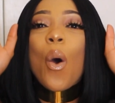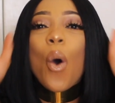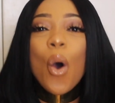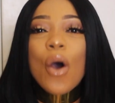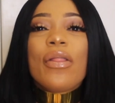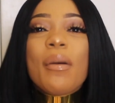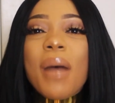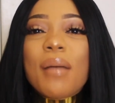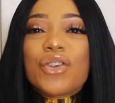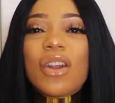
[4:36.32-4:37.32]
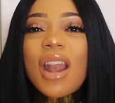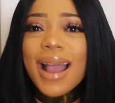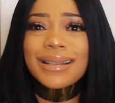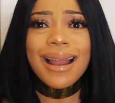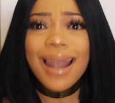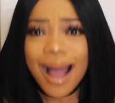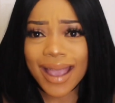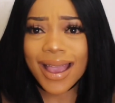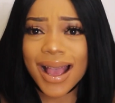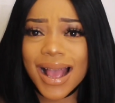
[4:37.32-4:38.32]
All the mums online are
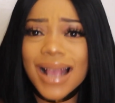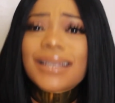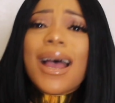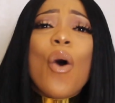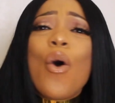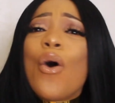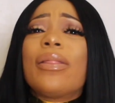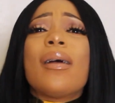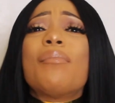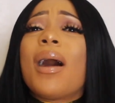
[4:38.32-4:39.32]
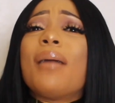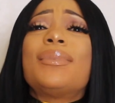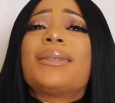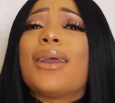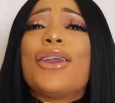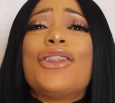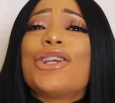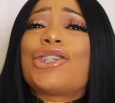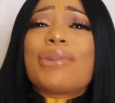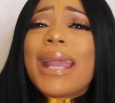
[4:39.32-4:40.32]
liars. All the mums in
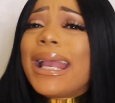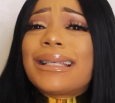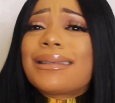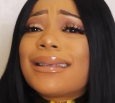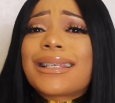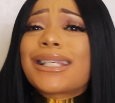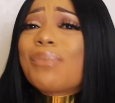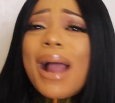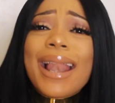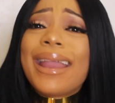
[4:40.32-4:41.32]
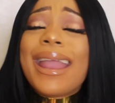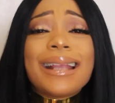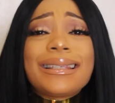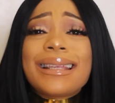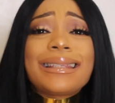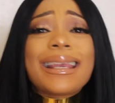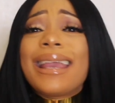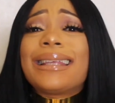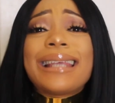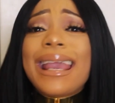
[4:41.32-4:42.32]
the streets smiling ear to
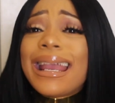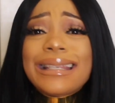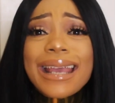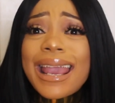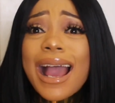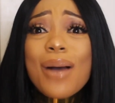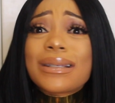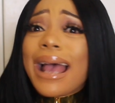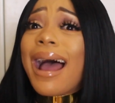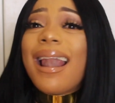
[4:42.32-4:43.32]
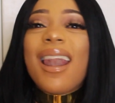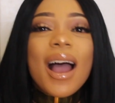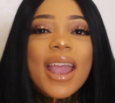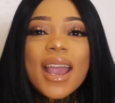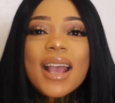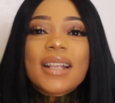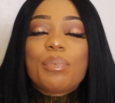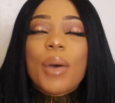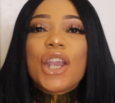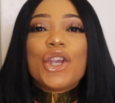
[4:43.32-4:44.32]
teeth, ear to ear, I was like,
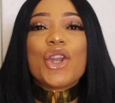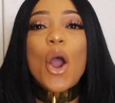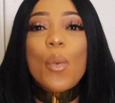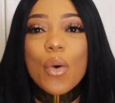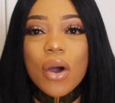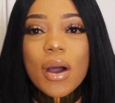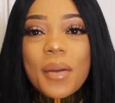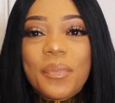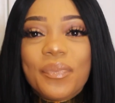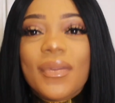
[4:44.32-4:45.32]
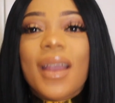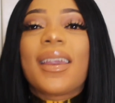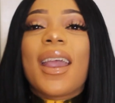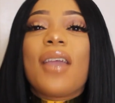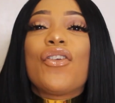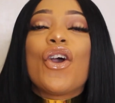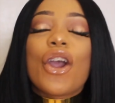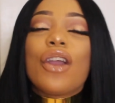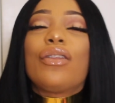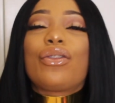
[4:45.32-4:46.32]
liars. But you know what? Okay, if you're
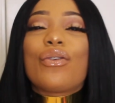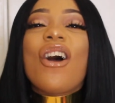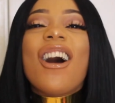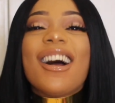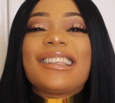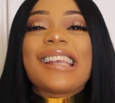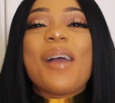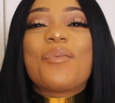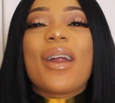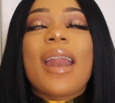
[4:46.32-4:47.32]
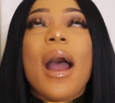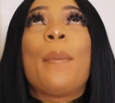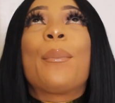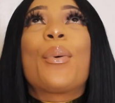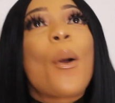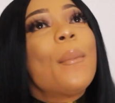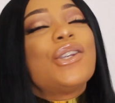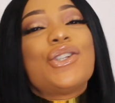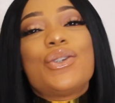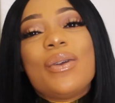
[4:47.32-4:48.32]
going through a hard time right now, I
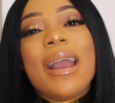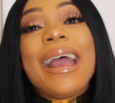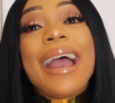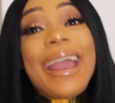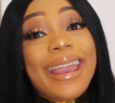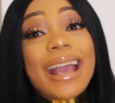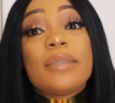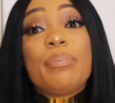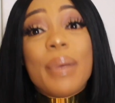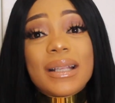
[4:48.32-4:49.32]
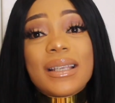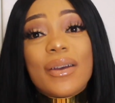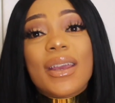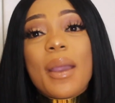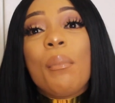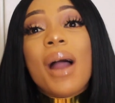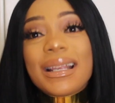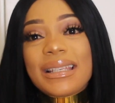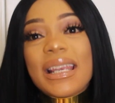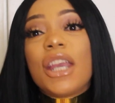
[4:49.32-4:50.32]
promise you, it gets better, okay?
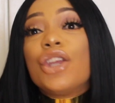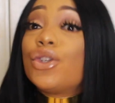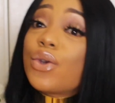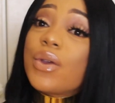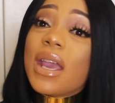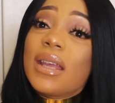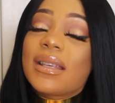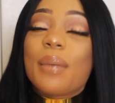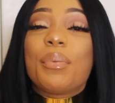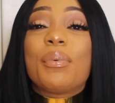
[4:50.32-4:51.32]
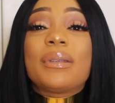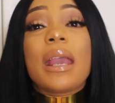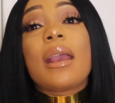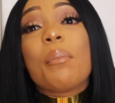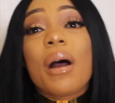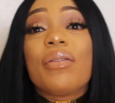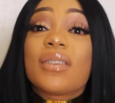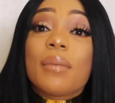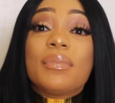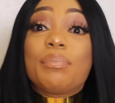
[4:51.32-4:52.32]
Mine's taken 2 years. Some people take a
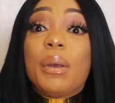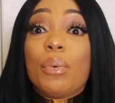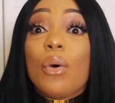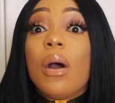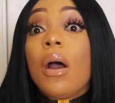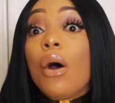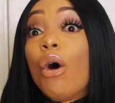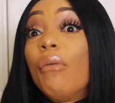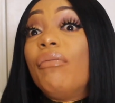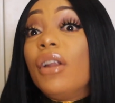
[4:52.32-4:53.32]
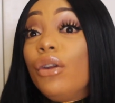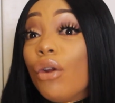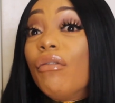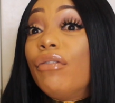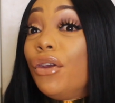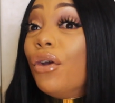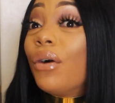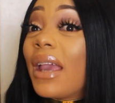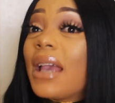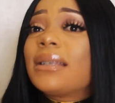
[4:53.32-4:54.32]
month. Some people, hopefully not for
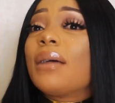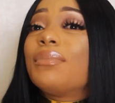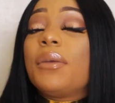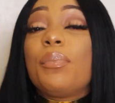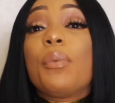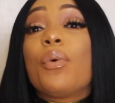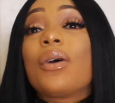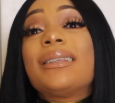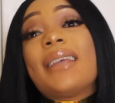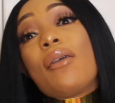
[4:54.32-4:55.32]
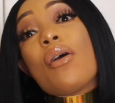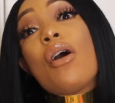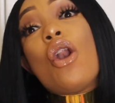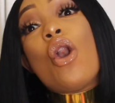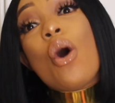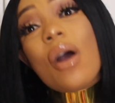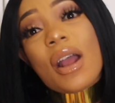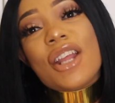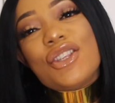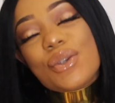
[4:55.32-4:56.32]
your case. Some people can take
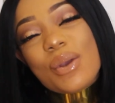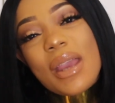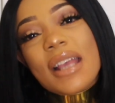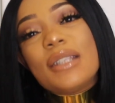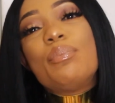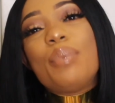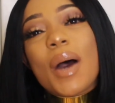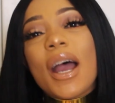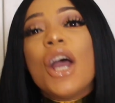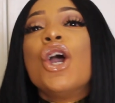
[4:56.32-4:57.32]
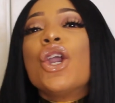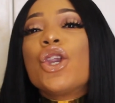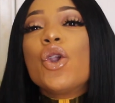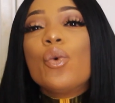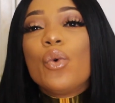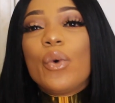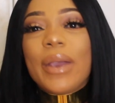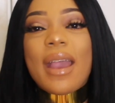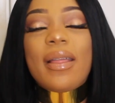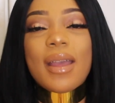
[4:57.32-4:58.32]
longer than 2 years. But you will
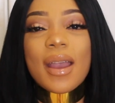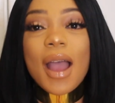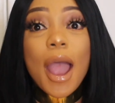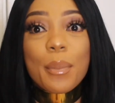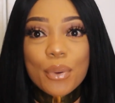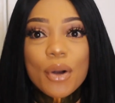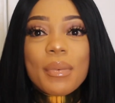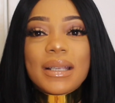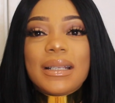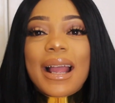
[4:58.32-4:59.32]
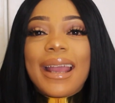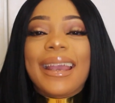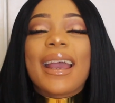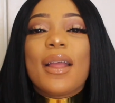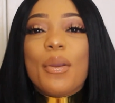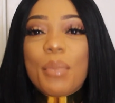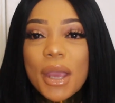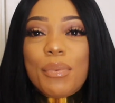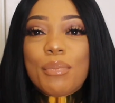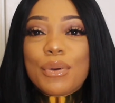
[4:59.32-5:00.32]
get there, I promise. Like, the
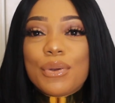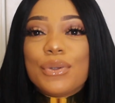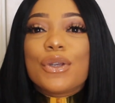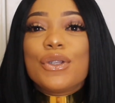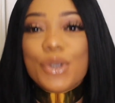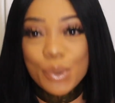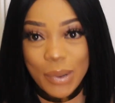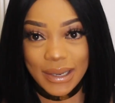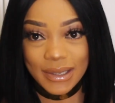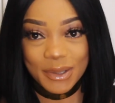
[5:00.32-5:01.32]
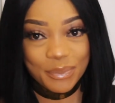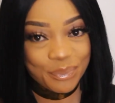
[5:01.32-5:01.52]
baby blues do end.